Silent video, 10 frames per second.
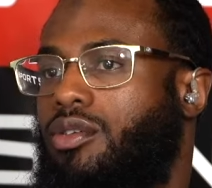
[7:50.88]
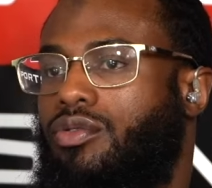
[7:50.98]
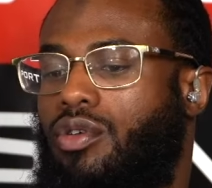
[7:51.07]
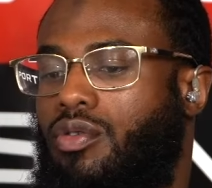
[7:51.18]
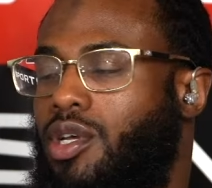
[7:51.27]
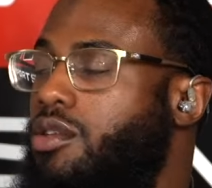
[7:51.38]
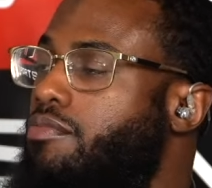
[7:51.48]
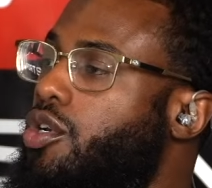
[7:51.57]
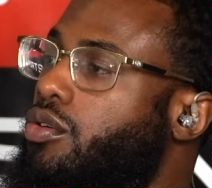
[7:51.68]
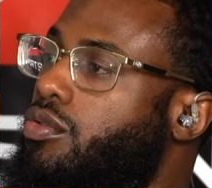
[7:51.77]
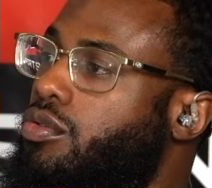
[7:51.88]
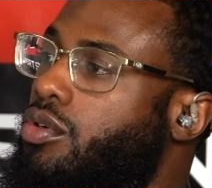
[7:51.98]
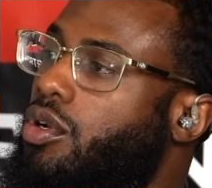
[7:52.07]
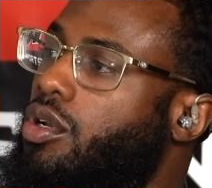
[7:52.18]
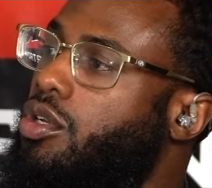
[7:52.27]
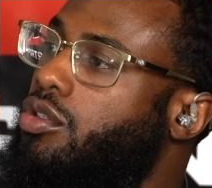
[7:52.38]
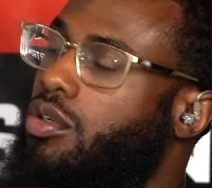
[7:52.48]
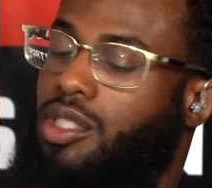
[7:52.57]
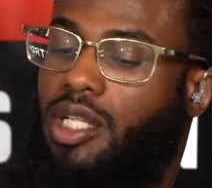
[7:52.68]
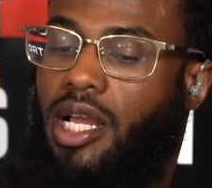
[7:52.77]
in the middle. So
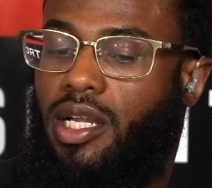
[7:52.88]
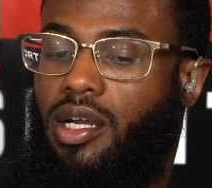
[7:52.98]
it's like,